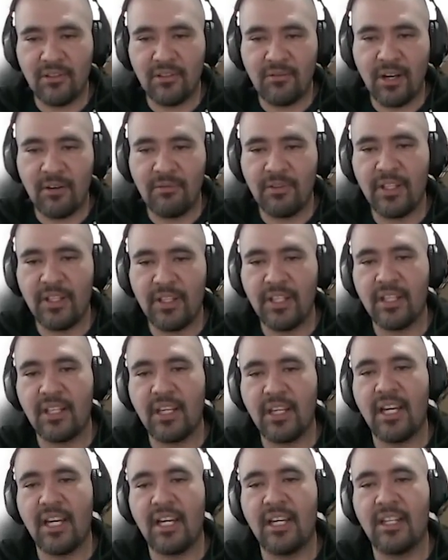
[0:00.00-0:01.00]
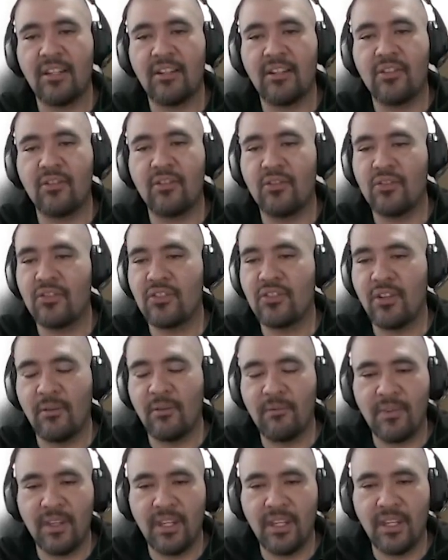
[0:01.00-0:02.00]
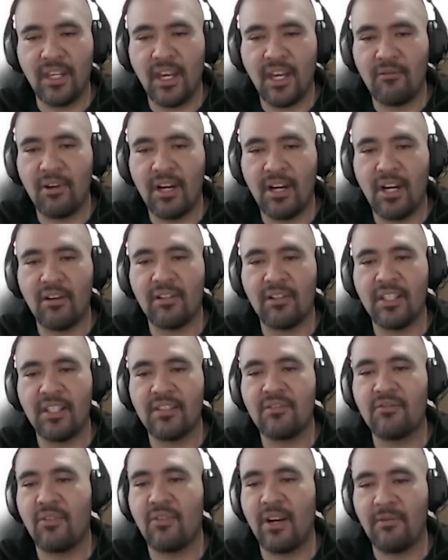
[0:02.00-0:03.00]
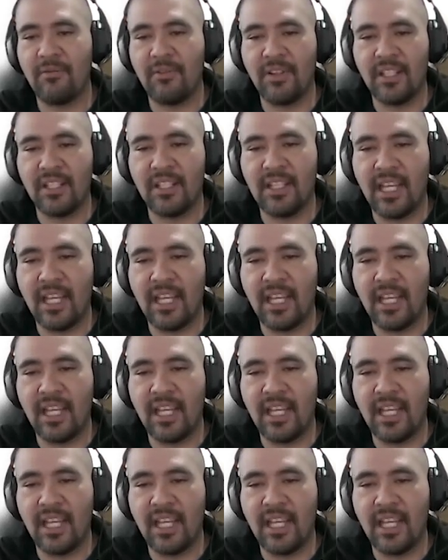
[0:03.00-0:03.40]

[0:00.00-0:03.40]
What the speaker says: traffic and do something around this traffic,